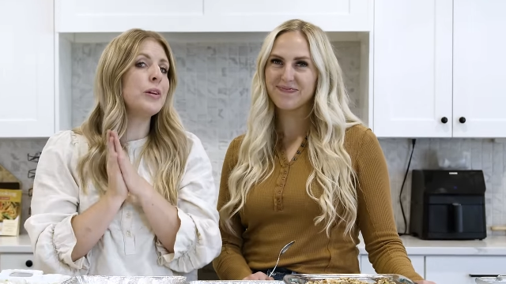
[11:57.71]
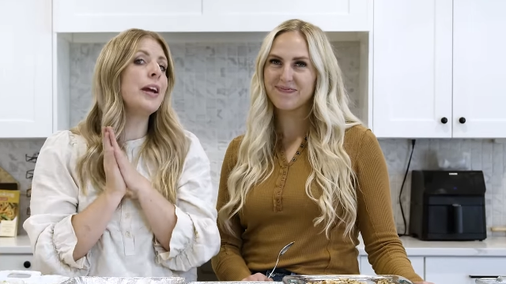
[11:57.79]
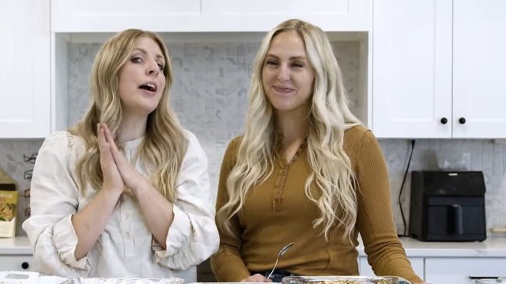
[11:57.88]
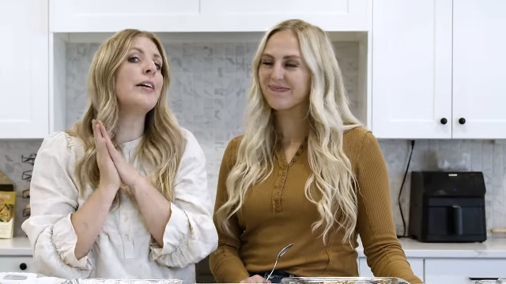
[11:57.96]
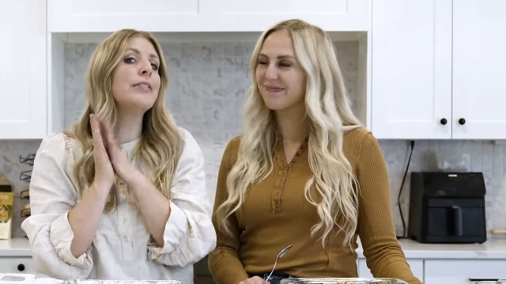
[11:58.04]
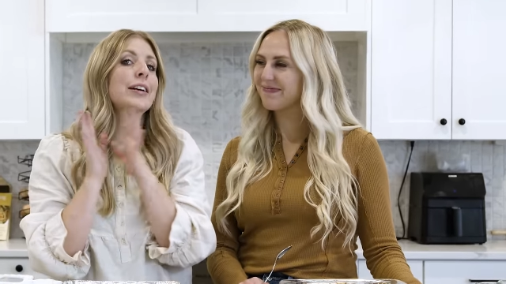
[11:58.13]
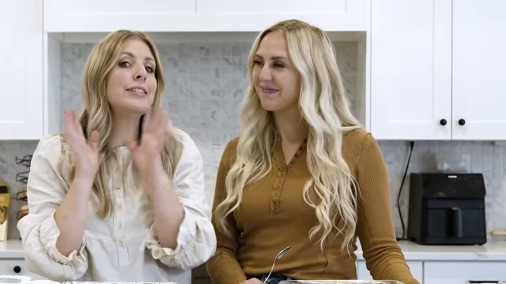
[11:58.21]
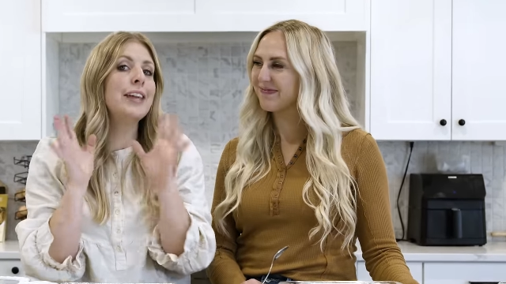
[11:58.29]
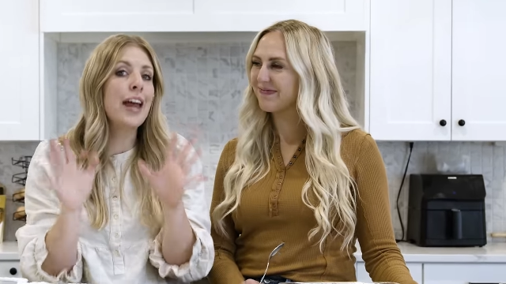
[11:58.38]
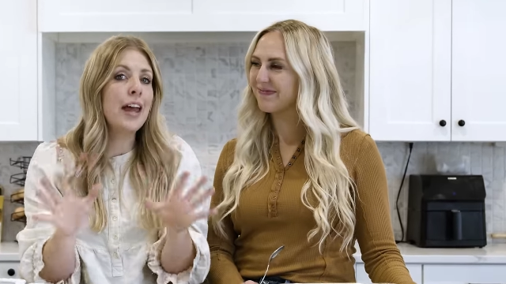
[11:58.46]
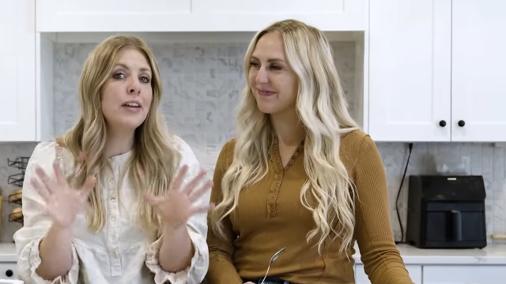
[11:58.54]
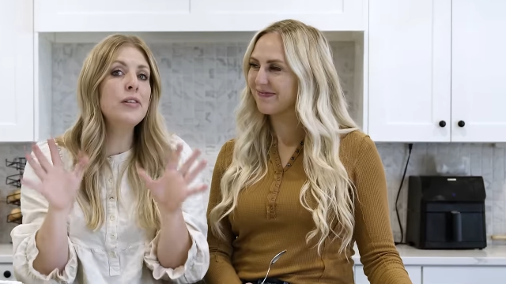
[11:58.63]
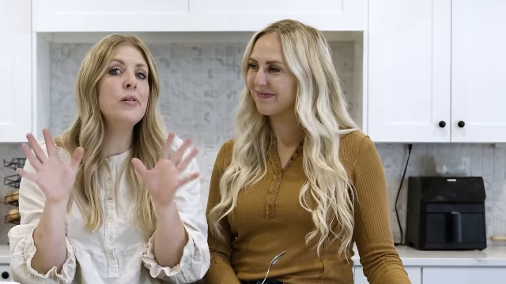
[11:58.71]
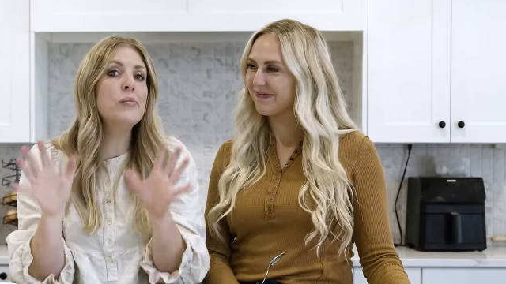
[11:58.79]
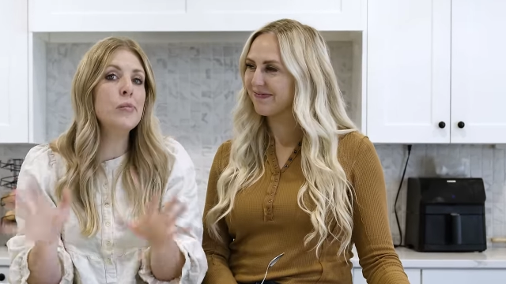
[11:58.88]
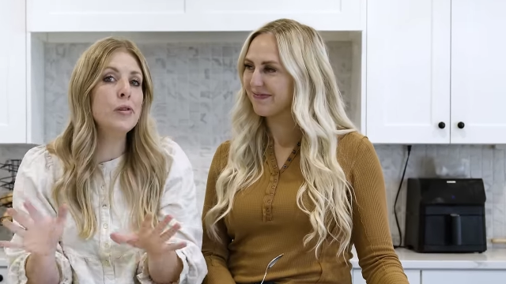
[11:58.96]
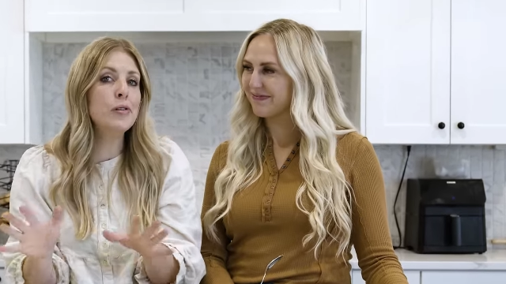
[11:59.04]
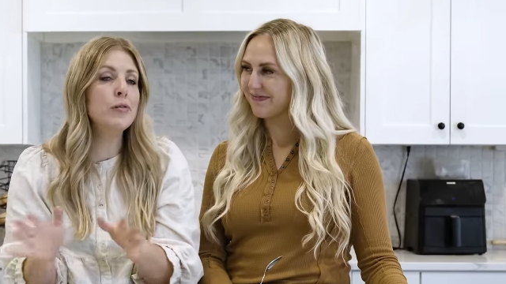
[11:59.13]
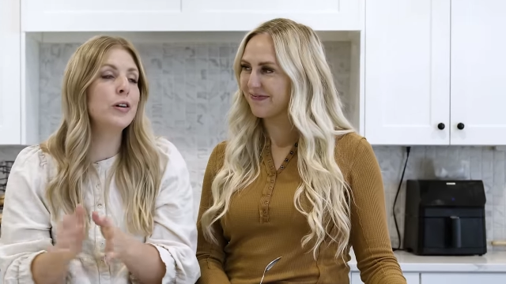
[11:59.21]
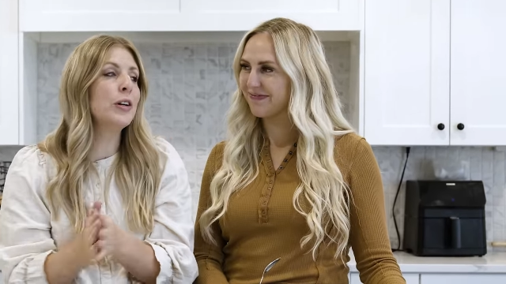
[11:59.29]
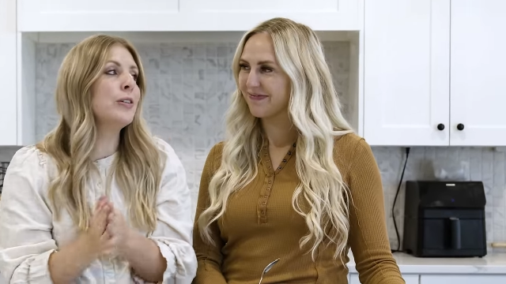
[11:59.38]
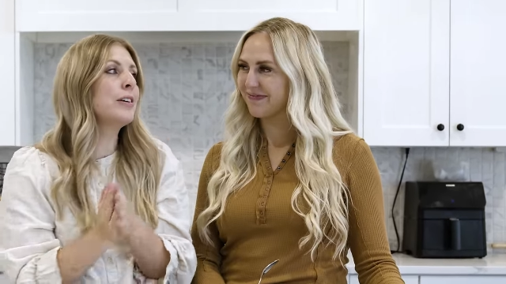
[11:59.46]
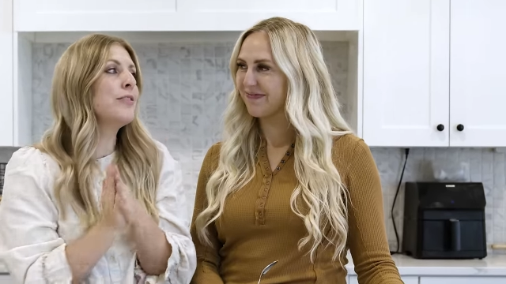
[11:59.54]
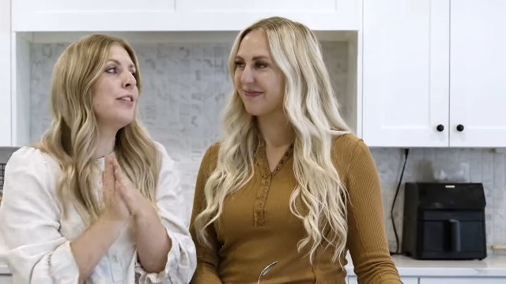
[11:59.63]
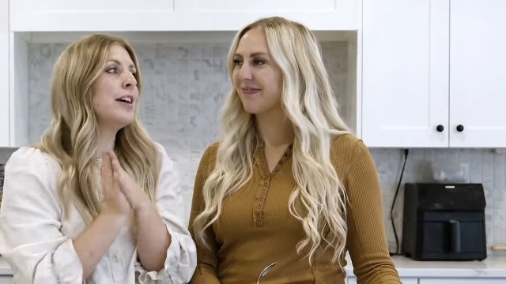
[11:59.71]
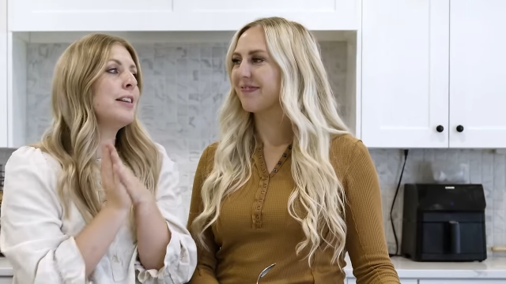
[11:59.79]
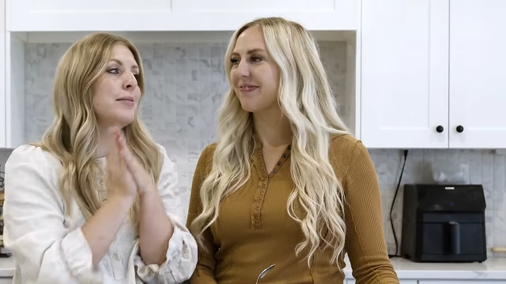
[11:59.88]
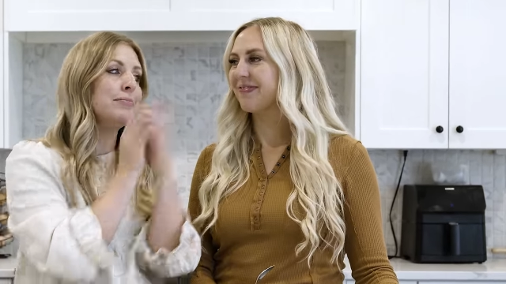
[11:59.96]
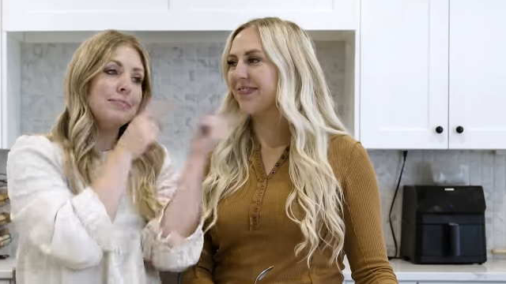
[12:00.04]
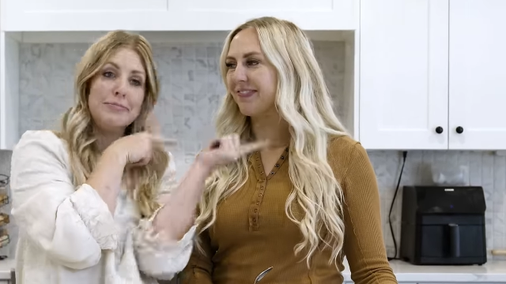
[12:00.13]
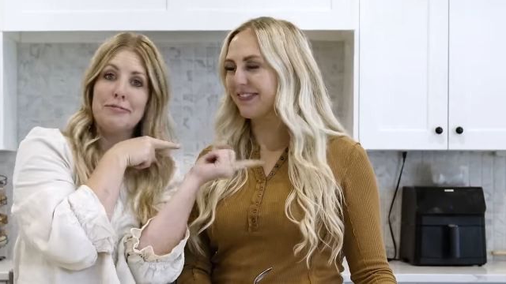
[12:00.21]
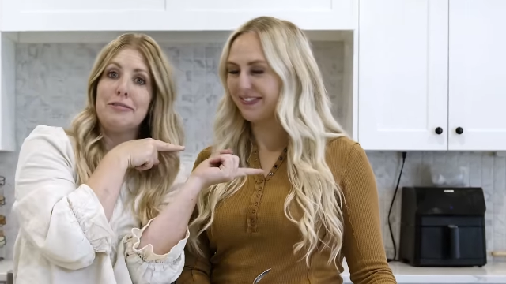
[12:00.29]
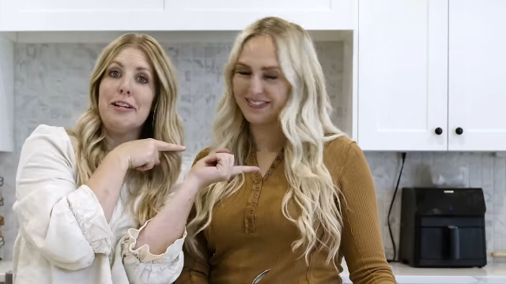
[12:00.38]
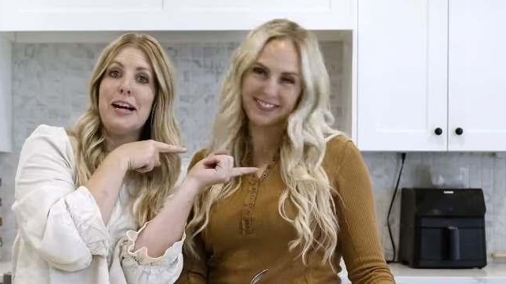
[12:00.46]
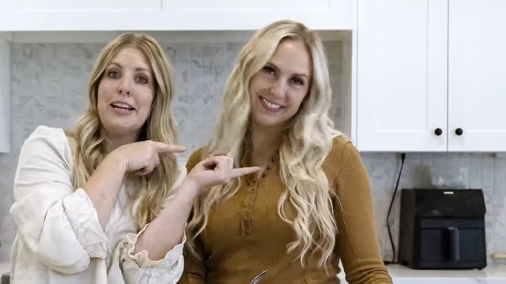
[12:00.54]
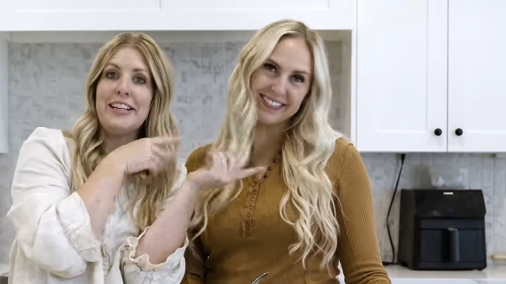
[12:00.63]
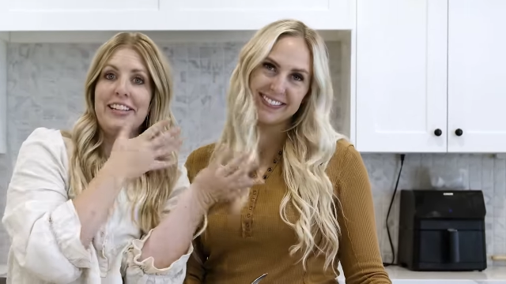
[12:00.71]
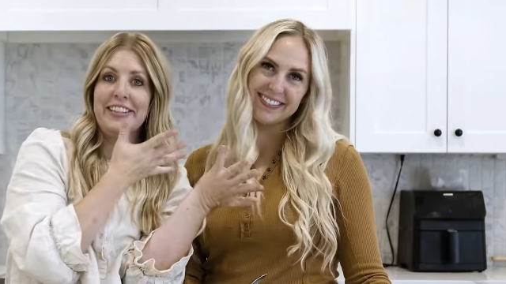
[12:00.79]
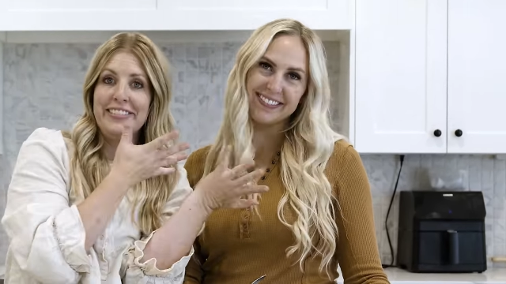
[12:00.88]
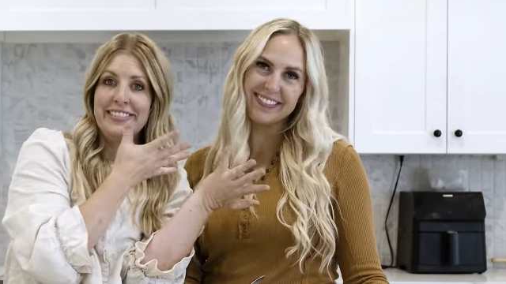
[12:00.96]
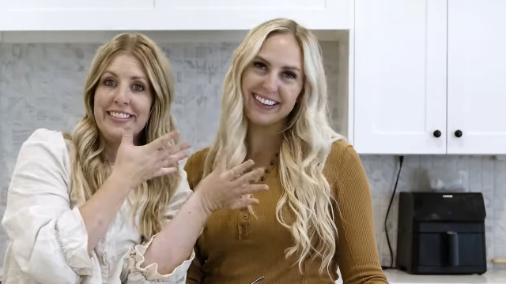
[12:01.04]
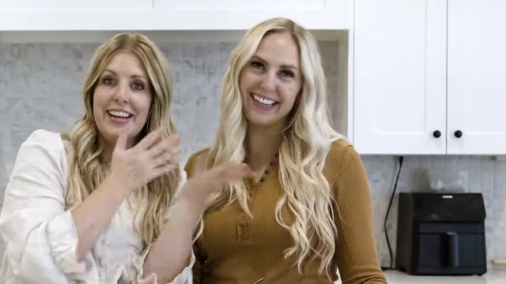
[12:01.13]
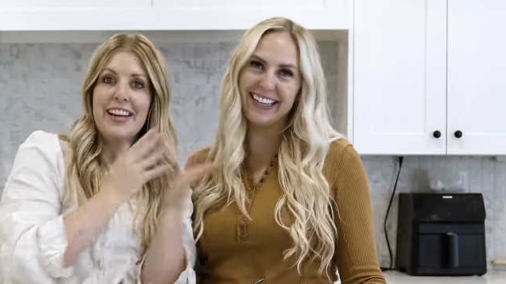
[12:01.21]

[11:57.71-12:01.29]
Speaker 1: we have 10 more for you. You can find them right here.